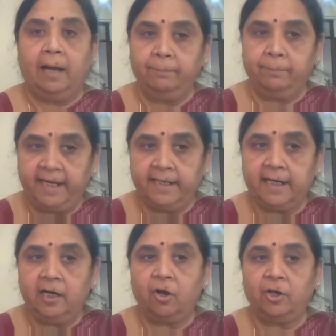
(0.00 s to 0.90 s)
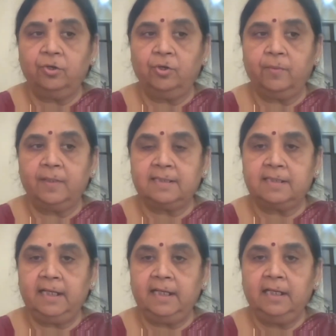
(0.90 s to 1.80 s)
Ambedkar Law
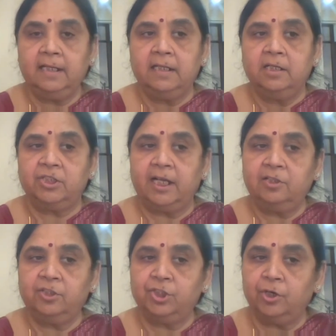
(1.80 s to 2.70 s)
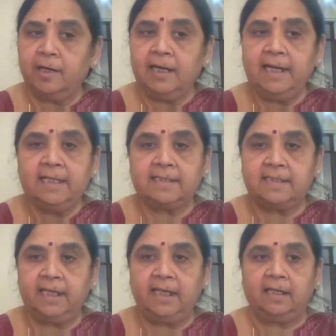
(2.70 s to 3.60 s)
University shall surely
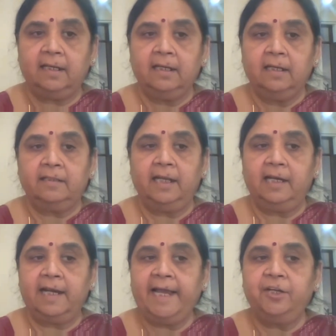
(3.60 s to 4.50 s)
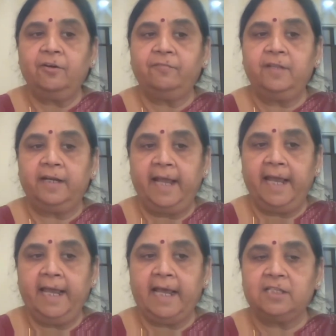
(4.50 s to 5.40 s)
see the light of the
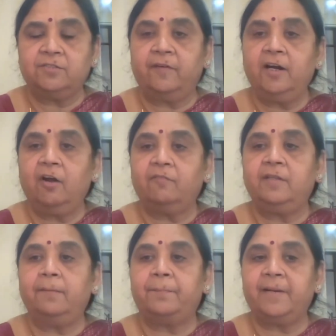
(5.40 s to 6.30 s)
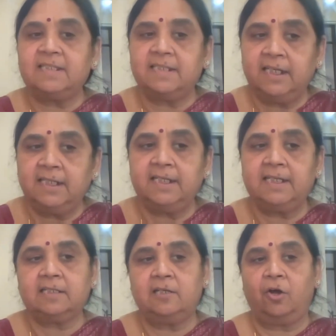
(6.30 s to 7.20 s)
day as one of the
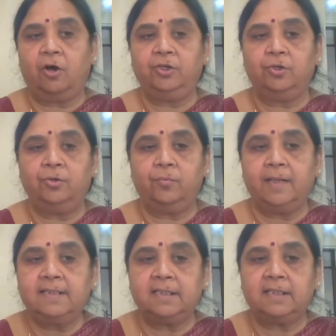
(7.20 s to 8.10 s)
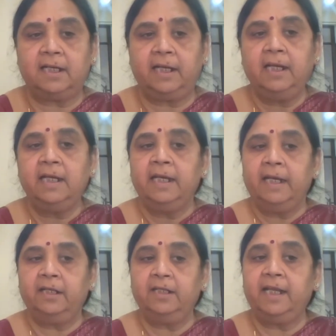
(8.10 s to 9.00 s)
prestigious law university
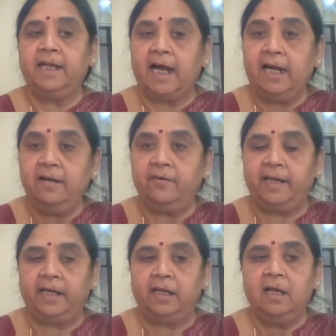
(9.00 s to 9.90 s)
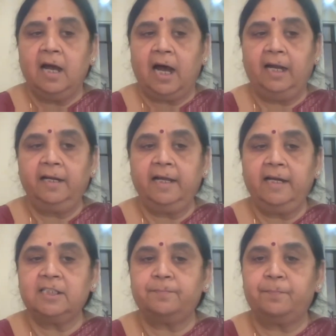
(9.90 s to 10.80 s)
in the country under
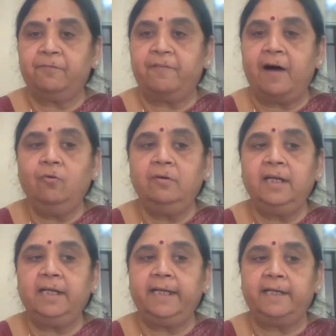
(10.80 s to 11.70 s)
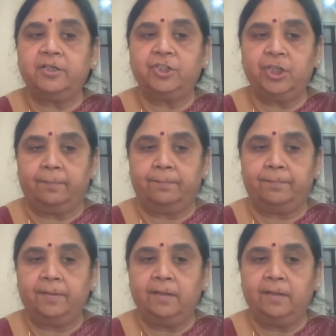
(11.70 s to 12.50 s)
his profound leadership.